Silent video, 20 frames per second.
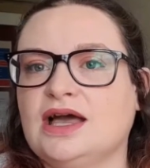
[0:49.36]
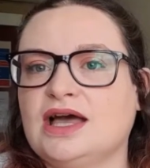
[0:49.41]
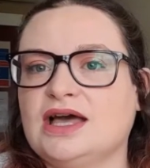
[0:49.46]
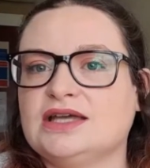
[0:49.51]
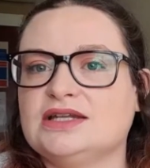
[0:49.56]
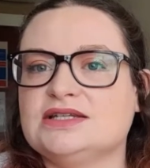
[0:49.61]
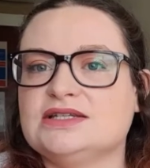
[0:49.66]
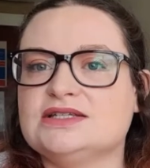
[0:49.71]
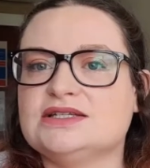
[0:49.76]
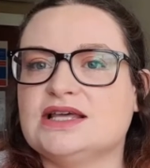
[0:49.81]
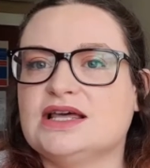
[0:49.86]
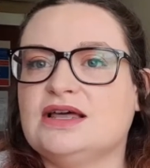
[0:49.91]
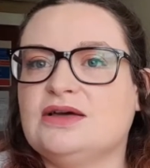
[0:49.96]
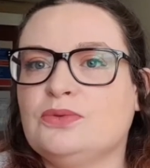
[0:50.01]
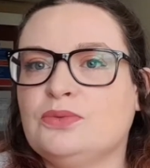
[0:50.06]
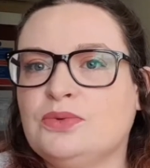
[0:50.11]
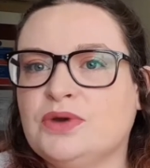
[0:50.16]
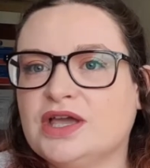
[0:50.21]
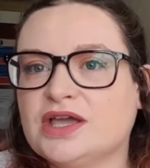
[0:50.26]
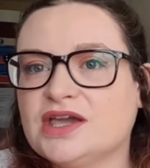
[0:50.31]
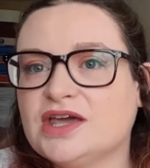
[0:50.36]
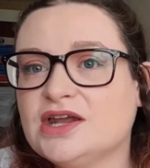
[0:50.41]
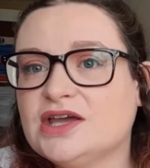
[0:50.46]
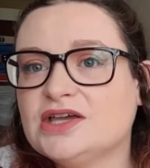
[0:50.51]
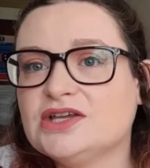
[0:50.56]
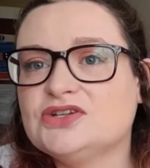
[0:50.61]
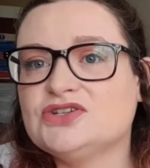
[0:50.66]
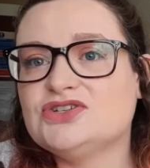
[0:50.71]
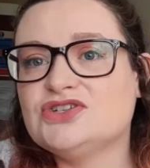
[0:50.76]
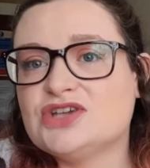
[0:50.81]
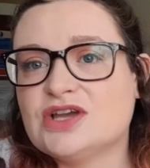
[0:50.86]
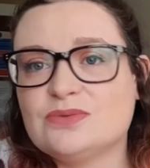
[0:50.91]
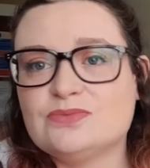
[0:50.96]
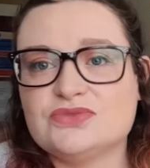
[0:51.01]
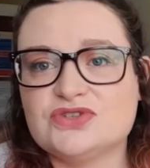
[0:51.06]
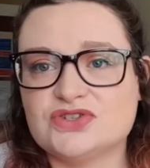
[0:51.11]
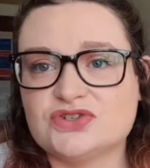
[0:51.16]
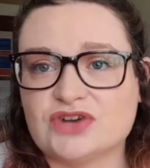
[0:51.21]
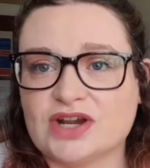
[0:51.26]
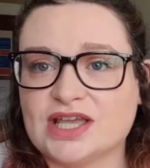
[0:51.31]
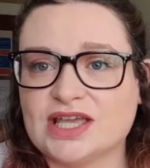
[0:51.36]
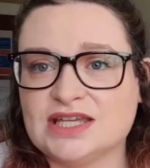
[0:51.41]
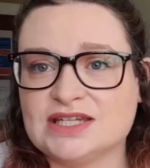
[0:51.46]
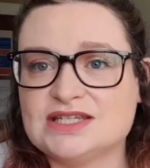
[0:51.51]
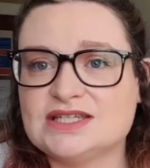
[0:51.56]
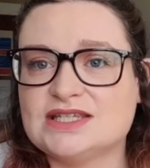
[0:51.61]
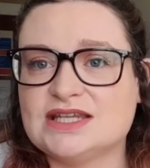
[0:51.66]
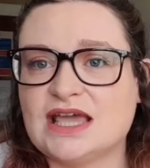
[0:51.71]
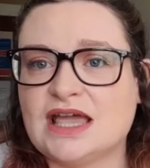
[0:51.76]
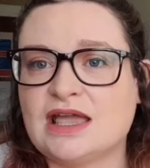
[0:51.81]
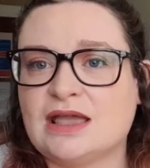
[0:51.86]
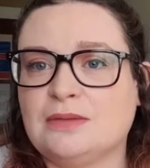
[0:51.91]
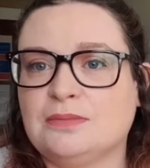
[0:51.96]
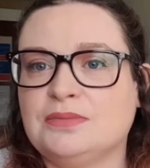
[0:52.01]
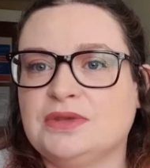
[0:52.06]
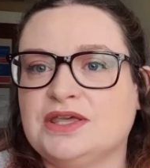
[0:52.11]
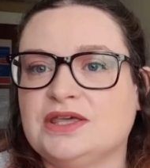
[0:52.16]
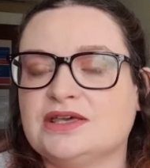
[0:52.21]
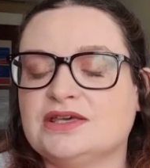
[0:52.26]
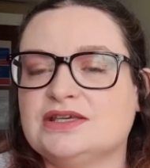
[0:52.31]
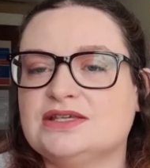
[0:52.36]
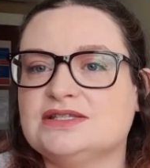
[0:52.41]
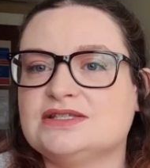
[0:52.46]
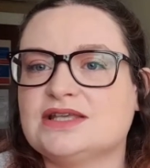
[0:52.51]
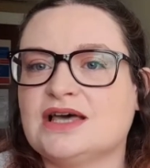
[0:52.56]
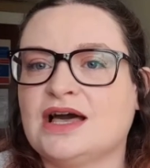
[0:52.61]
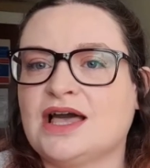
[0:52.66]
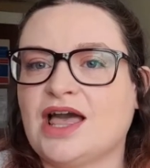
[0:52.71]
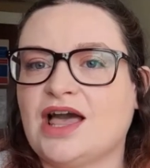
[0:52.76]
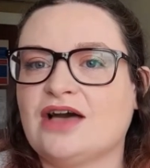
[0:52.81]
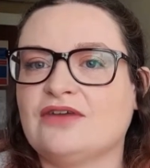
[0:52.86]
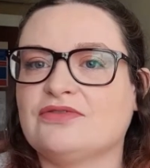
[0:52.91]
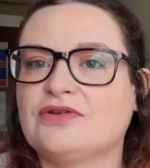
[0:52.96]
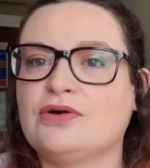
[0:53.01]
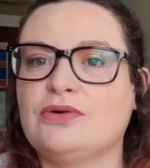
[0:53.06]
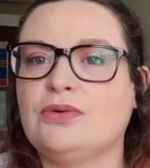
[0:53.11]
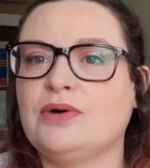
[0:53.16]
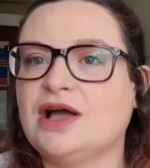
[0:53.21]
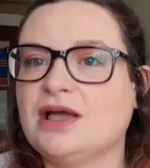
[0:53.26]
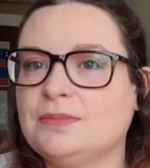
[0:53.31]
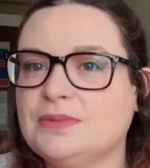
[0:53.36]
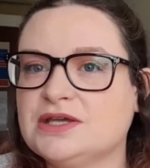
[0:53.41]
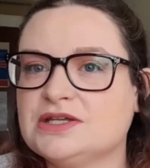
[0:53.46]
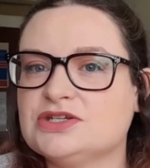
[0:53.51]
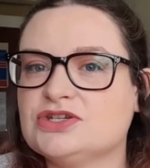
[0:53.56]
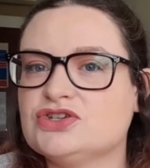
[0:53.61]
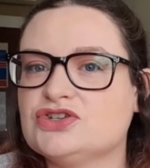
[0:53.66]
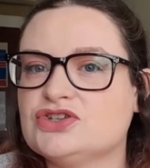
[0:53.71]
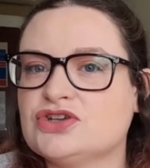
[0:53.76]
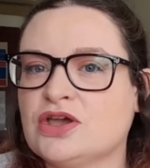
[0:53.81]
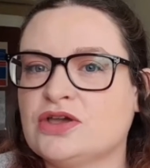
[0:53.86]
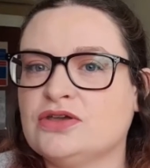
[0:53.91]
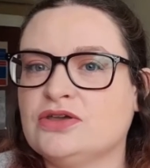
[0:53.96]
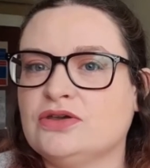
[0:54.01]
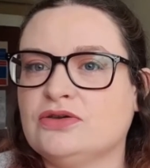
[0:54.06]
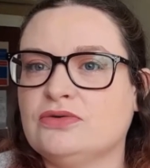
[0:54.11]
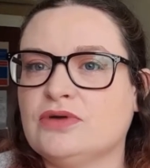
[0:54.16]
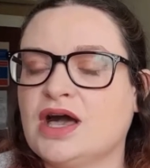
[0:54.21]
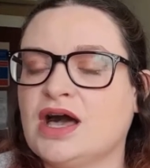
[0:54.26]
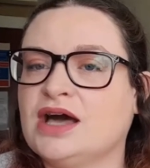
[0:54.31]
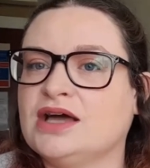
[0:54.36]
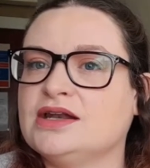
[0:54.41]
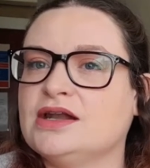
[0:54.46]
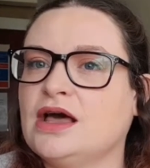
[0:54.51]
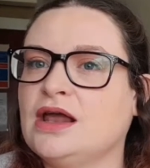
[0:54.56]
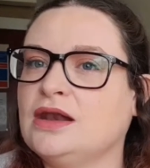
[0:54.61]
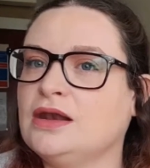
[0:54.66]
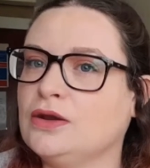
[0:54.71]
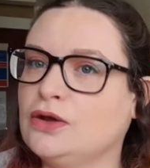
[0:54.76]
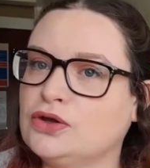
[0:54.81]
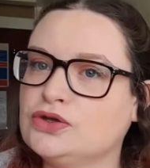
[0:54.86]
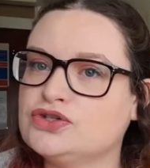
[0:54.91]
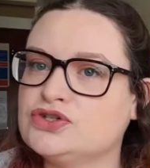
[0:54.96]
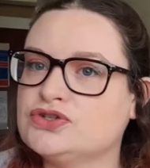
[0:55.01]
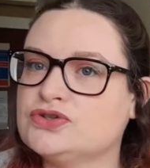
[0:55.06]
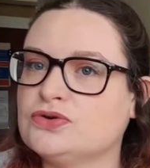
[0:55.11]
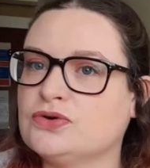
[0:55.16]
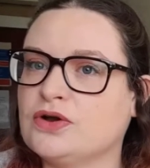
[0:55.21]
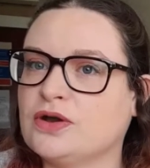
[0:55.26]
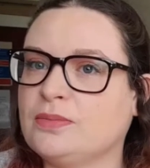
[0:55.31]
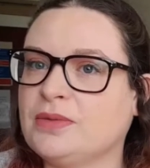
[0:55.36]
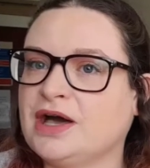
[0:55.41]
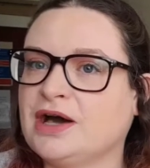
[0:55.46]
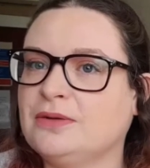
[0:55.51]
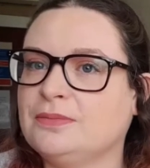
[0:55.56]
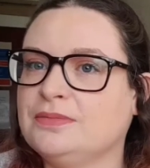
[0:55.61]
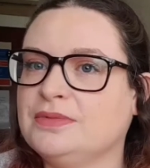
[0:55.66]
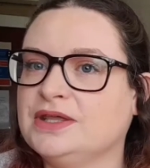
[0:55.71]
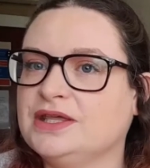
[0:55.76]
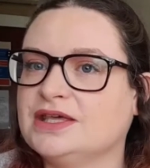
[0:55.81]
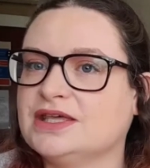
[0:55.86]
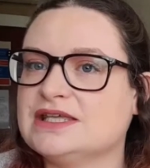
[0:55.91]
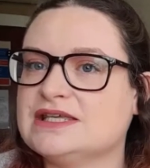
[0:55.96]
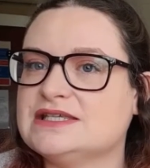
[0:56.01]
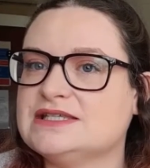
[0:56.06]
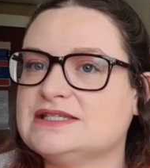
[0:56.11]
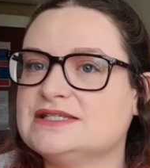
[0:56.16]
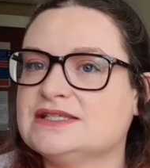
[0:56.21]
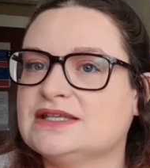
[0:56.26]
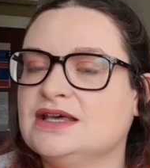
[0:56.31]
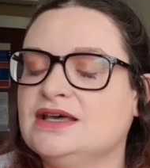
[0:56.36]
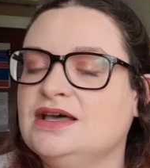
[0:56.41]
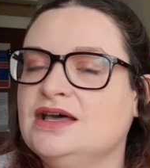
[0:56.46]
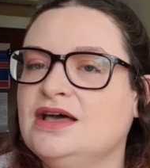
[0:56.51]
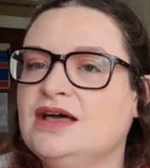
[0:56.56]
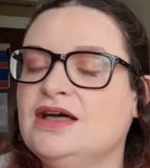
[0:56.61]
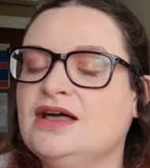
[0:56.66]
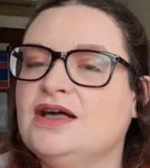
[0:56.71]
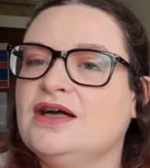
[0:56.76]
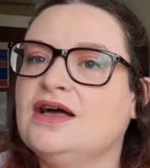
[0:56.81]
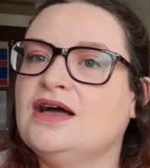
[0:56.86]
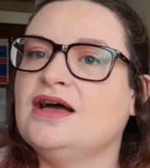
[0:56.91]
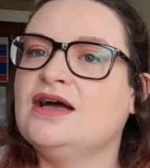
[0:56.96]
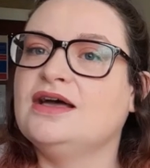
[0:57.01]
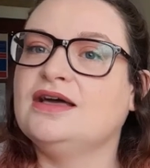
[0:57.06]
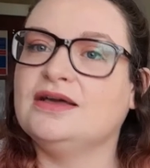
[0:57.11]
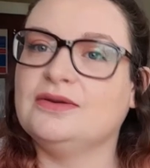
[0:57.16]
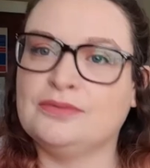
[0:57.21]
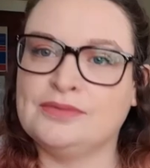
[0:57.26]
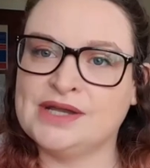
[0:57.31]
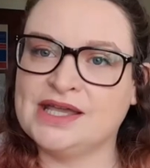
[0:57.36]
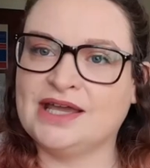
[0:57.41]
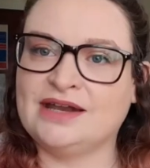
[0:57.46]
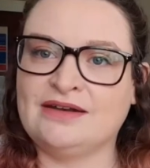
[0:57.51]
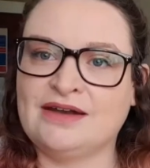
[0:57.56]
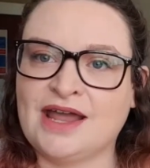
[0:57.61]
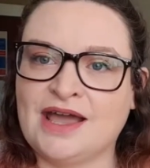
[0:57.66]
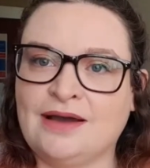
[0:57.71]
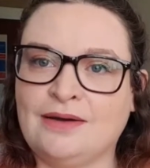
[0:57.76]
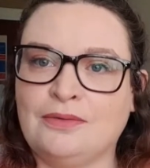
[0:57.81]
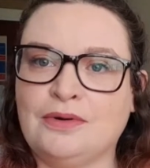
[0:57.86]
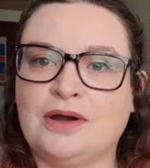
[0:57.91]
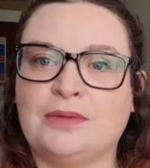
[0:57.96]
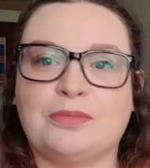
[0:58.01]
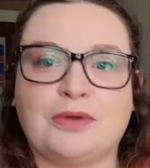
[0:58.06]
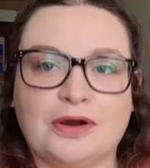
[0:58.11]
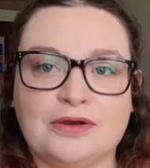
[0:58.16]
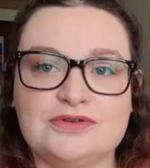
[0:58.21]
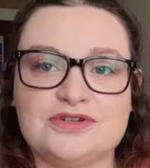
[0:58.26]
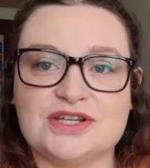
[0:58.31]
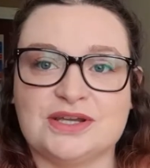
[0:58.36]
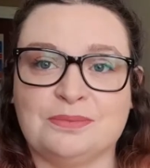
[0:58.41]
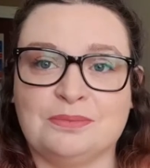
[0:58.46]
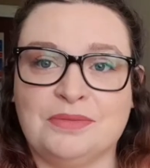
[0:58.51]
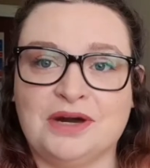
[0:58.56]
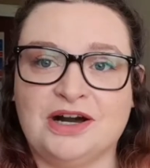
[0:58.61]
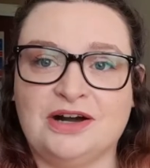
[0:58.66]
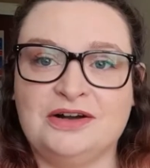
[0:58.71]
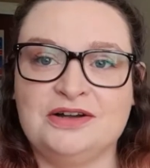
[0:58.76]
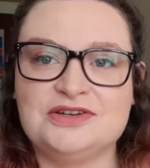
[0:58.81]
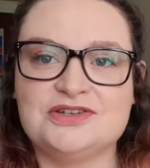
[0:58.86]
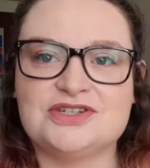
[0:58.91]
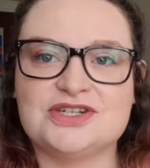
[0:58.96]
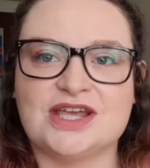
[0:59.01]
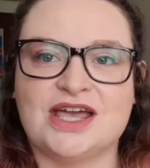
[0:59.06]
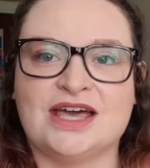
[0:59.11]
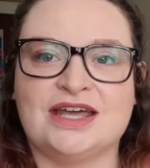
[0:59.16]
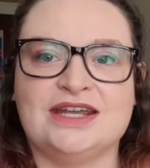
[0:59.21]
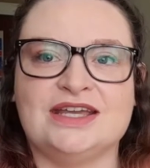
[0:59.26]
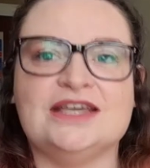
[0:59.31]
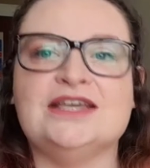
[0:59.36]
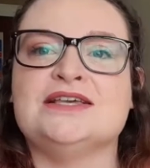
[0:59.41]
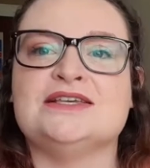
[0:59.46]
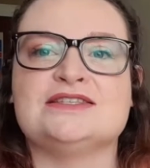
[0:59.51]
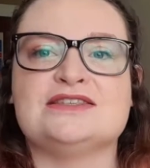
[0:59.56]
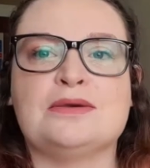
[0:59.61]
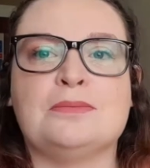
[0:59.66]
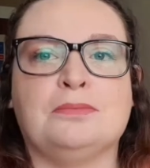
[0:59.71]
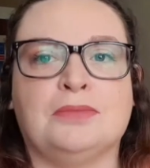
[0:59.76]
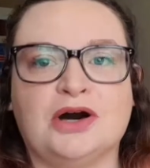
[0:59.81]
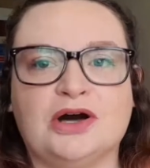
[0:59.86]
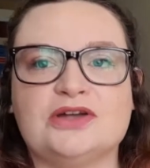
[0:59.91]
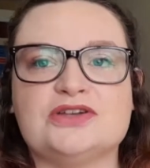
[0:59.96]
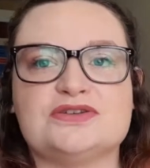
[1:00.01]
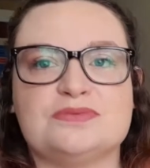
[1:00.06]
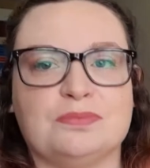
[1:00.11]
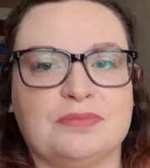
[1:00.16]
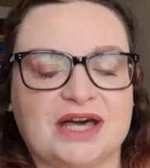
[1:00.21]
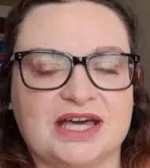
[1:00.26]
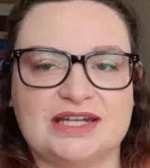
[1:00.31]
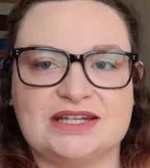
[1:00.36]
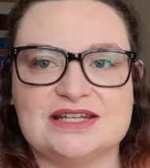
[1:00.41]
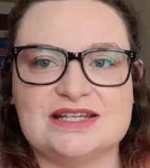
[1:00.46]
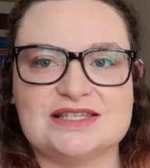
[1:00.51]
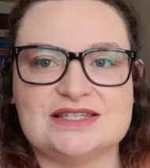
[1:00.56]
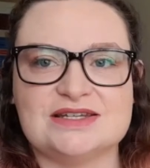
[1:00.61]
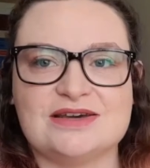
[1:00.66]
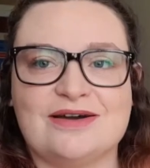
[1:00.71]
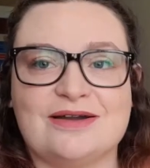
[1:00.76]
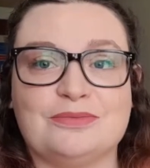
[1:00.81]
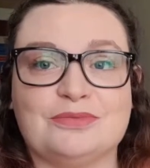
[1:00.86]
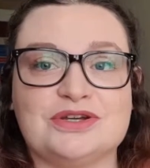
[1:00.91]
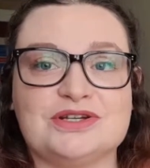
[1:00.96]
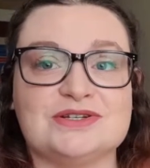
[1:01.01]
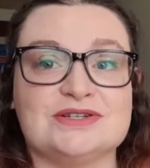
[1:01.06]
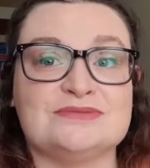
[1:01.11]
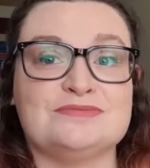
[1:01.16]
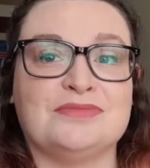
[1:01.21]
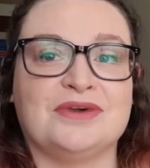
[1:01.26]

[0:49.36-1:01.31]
And we're gonna jump straight in today because I have quite a bit to show you and a lot to talk about, because we are now approaching March and it is March Madness time, which is